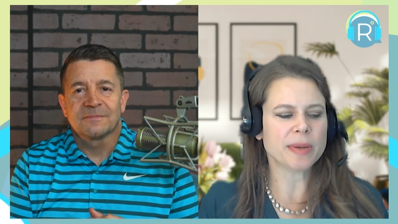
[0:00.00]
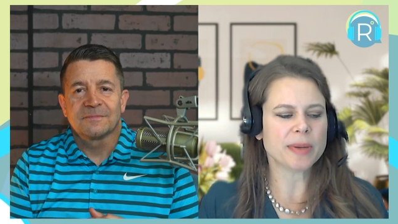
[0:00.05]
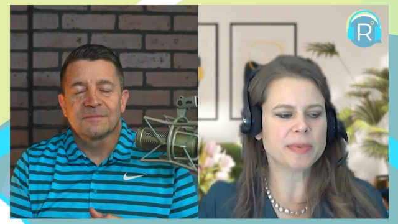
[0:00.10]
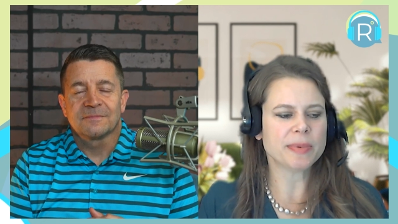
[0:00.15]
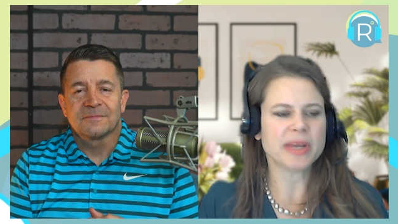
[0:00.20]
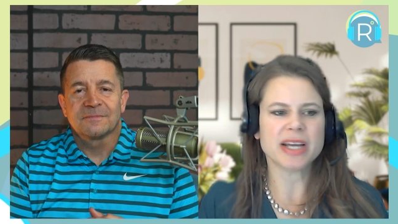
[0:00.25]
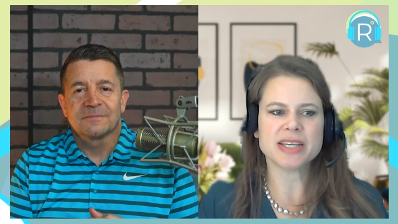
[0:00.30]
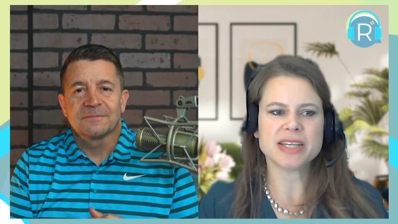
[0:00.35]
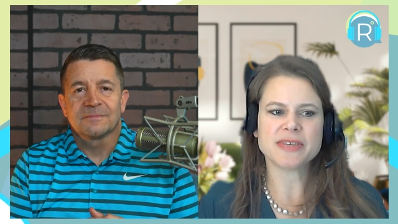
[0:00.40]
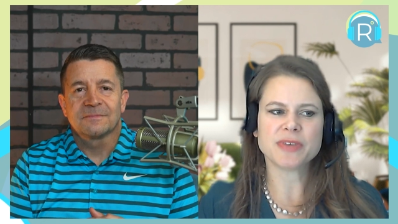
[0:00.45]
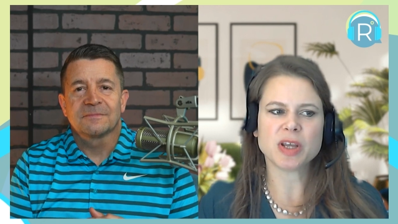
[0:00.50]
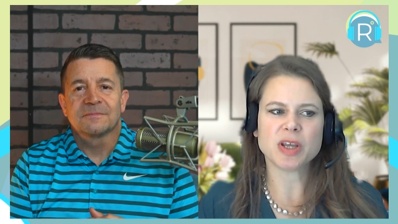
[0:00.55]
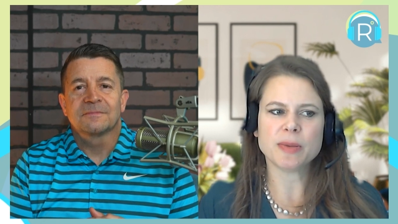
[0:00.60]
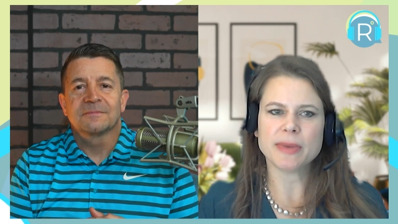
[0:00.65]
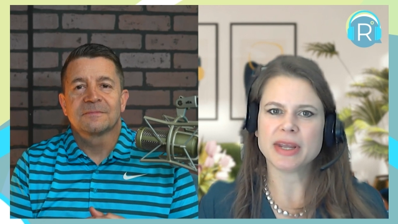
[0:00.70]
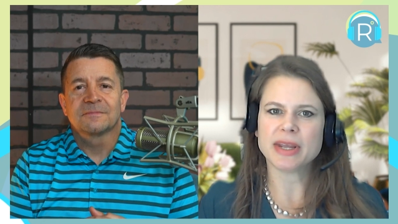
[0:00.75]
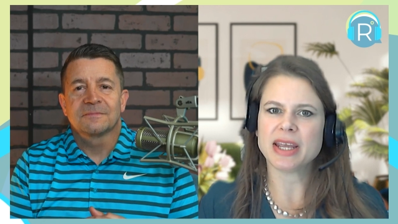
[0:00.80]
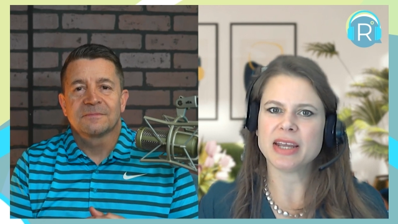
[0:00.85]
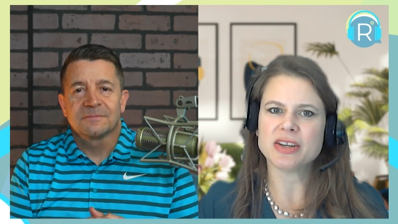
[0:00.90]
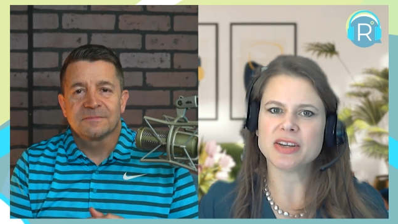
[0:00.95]
Speaker 1: up lines of
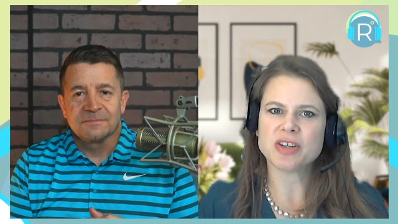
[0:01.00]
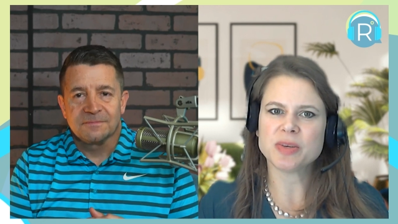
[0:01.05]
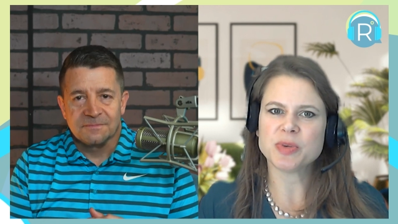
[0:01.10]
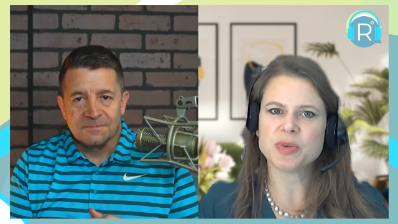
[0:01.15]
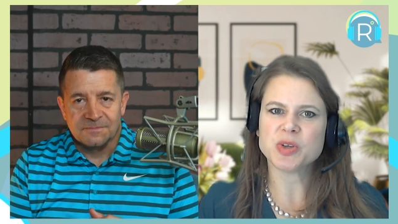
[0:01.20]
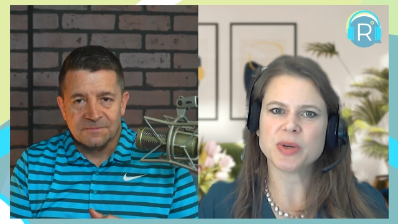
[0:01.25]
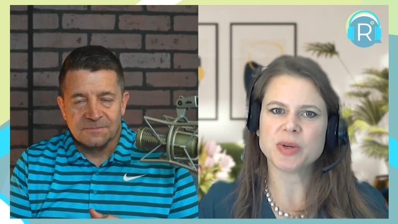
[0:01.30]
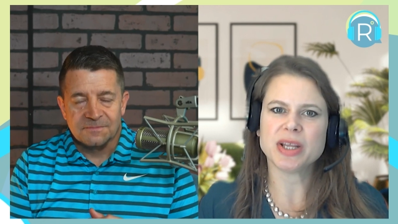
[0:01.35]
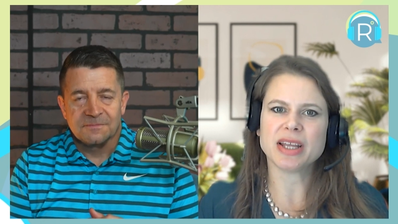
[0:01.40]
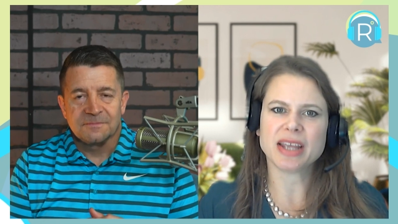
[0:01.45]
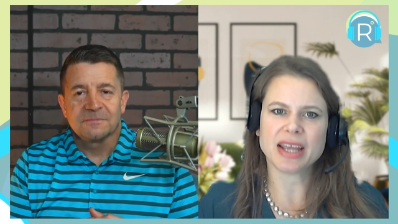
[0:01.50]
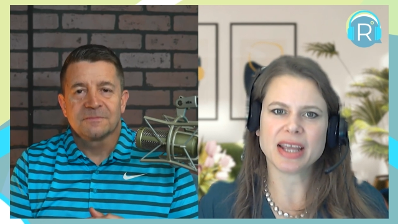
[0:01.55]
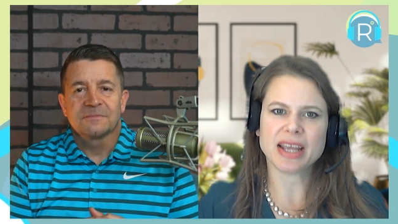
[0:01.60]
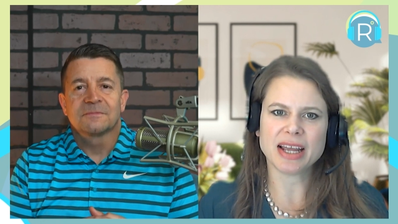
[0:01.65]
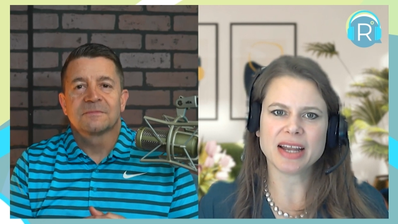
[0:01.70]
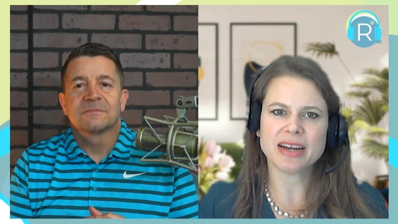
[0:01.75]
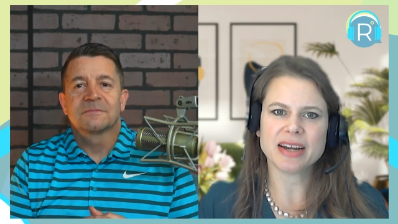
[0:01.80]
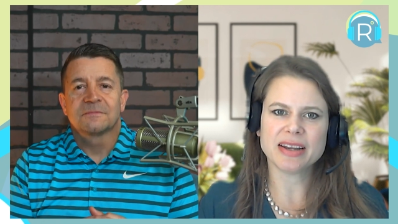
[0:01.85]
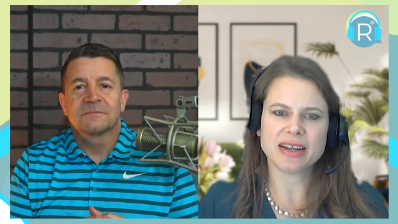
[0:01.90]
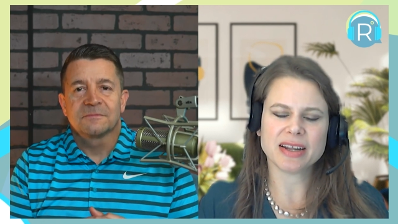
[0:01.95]
communication between the
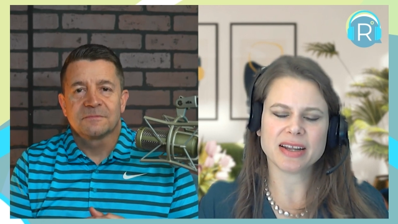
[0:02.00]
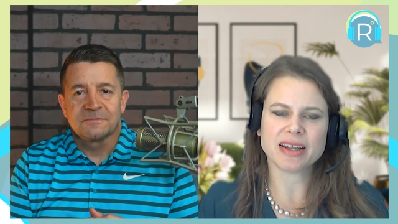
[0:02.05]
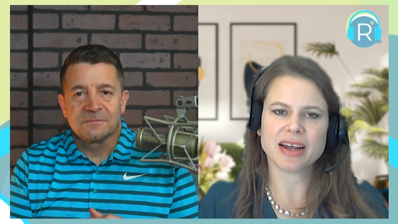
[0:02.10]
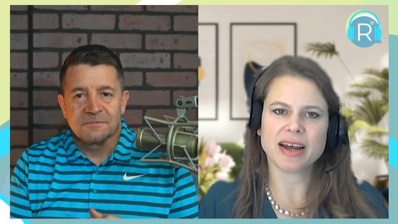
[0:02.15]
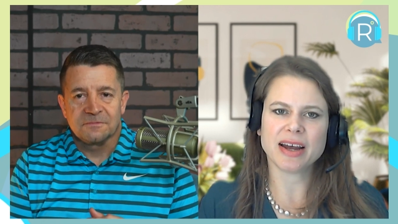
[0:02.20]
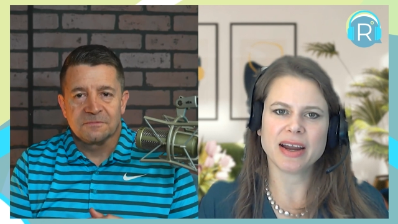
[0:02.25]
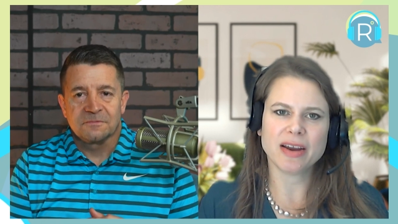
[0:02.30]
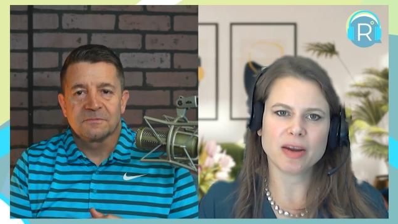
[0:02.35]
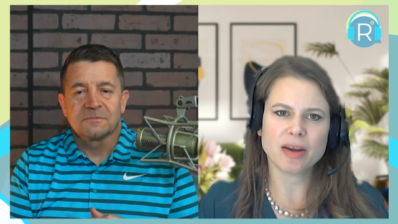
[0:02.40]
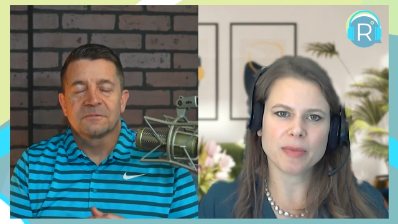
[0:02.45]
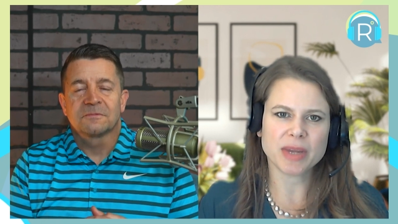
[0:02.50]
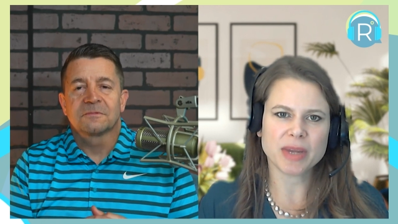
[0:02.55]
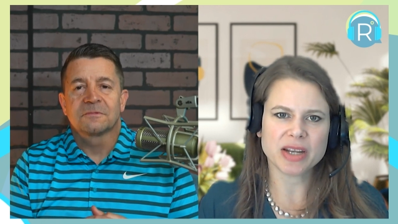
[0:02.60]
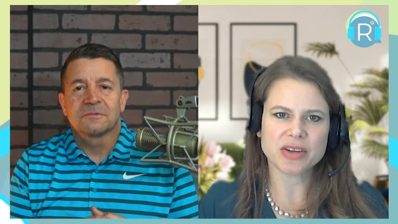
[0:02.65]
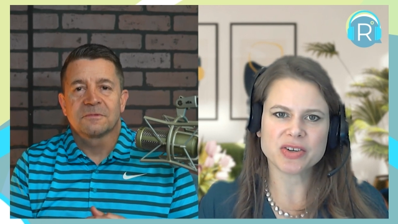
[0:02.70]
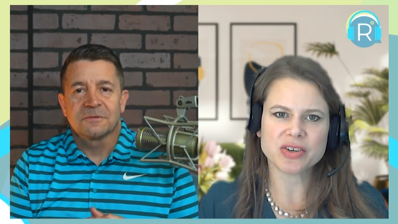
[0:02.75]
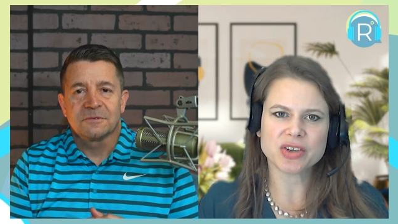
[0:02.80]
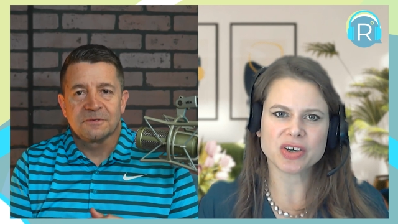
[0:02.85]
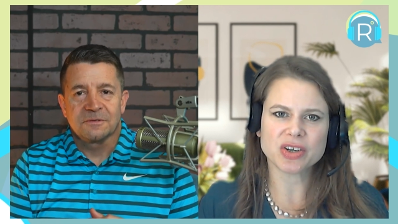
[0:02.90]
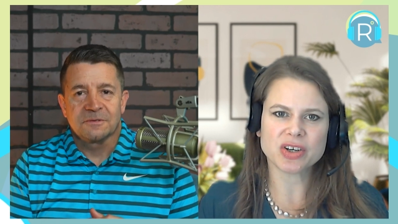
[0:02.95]
candidate and the hiring
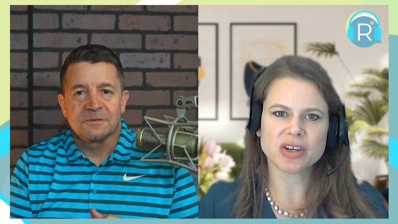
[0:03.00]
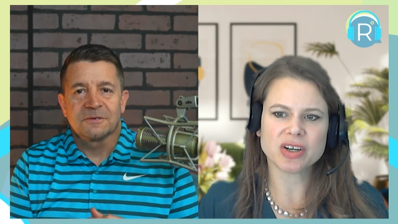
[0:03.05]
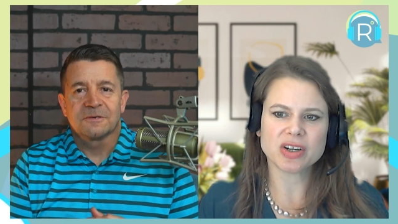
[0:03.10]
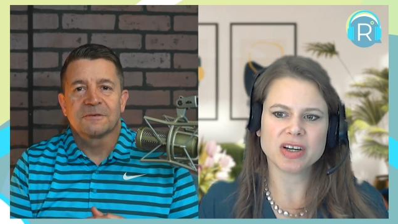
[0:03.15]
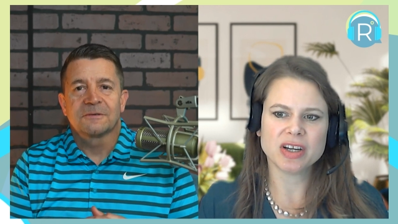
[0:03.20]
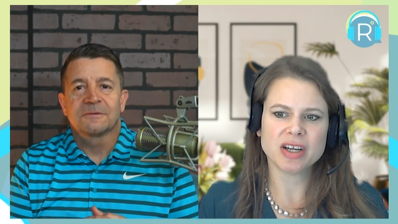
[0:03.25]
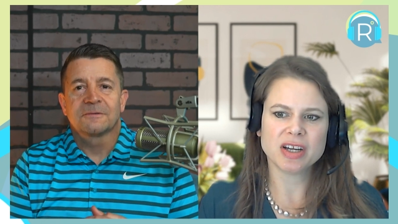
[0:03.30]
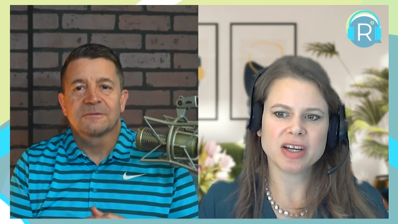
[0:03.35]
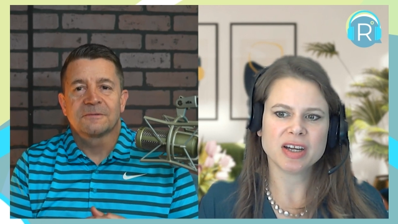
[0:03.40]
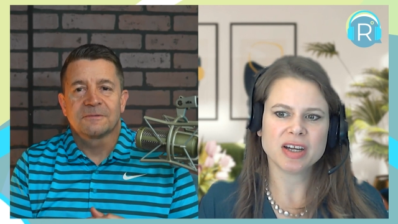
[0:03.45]
manager